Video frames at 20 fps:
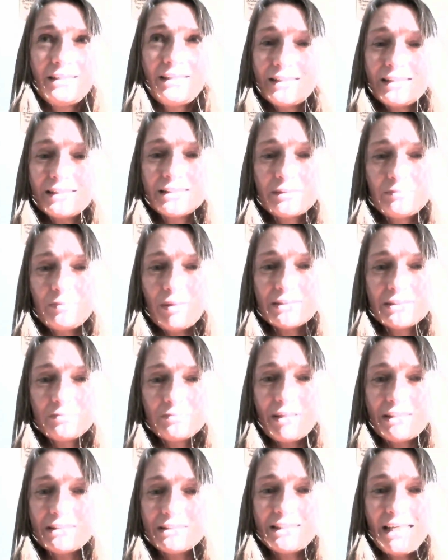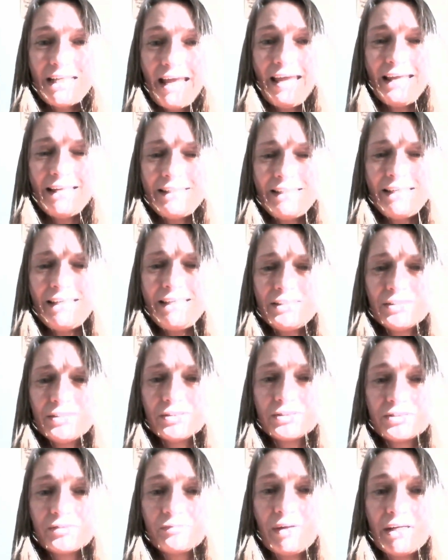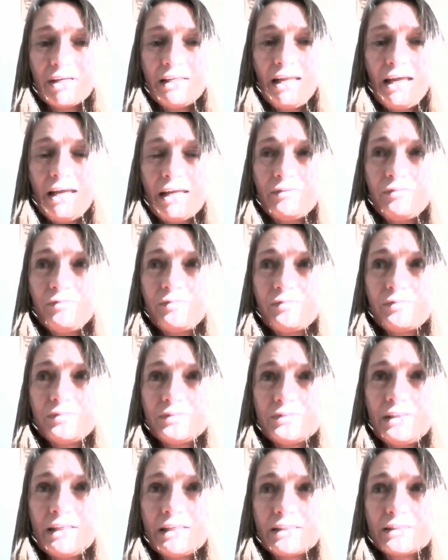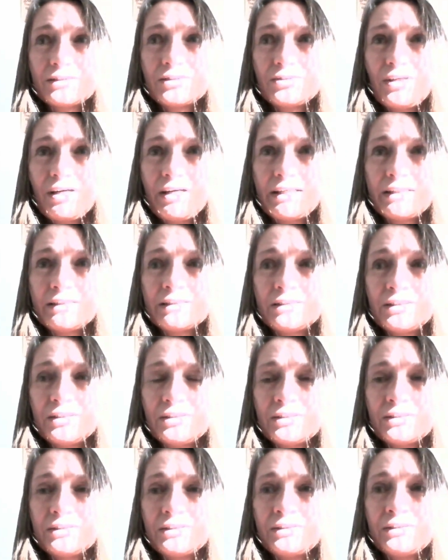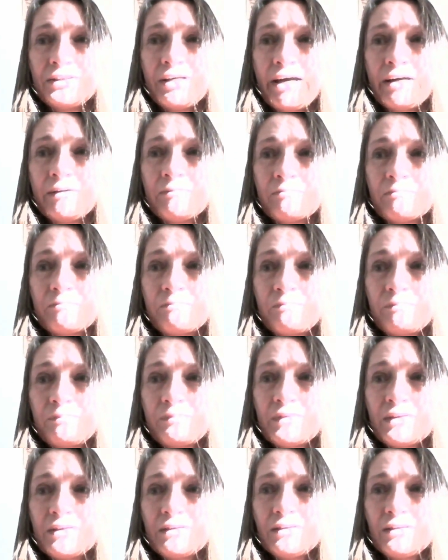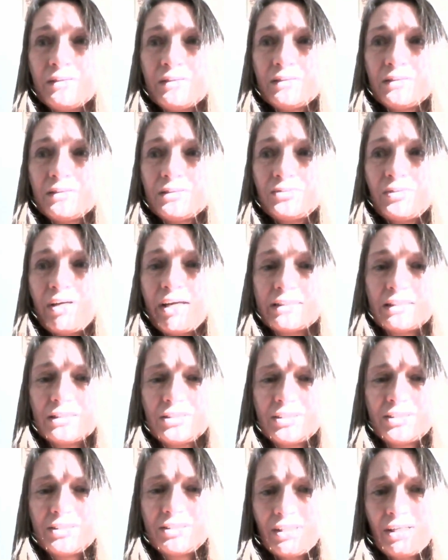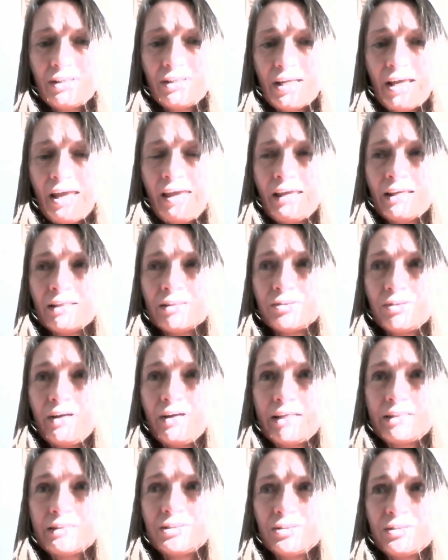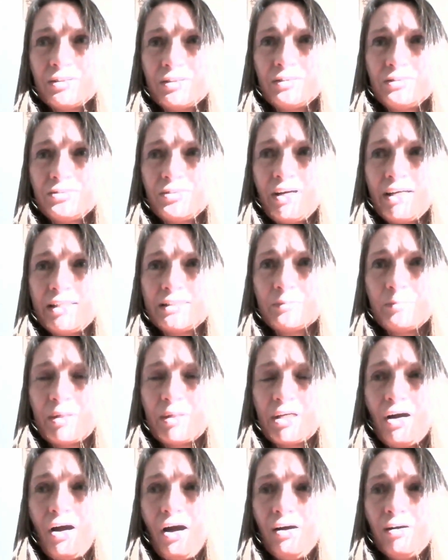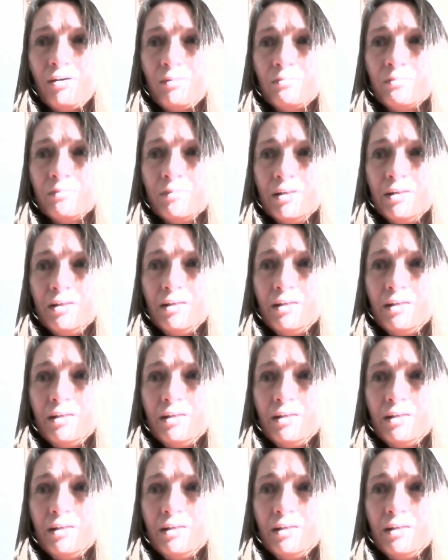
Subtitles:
like I spent 10 years of my life, like trying to study and trying to become,